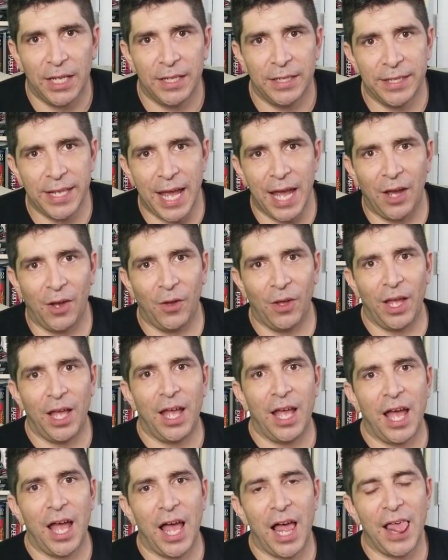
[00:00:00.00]
Now,
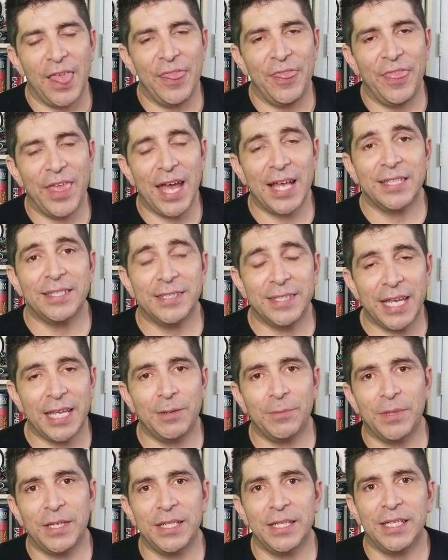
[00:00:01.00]
that
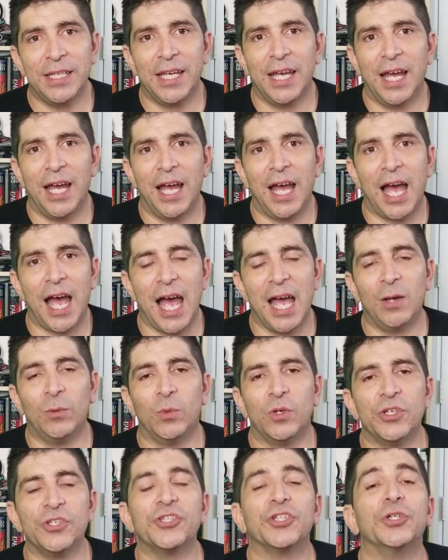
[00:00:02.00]
statement, I
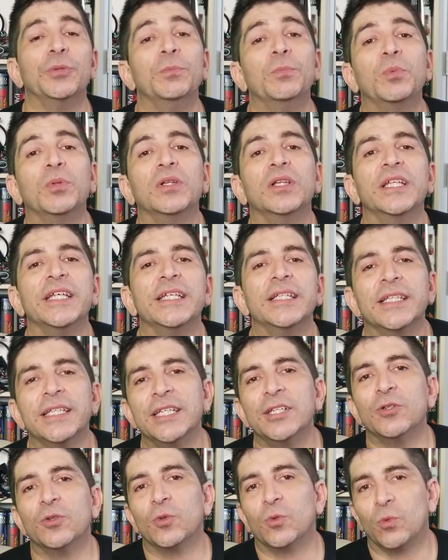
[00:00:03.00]
was
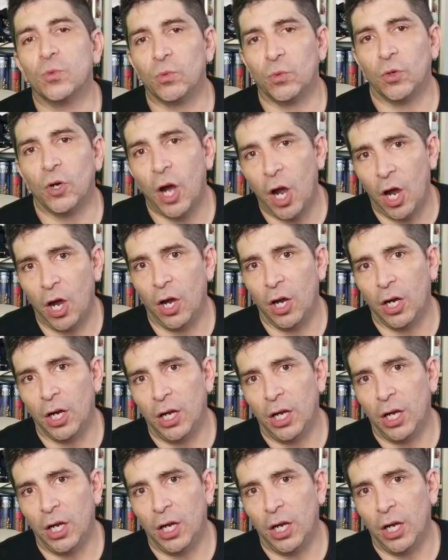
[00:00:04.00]
completely wrong.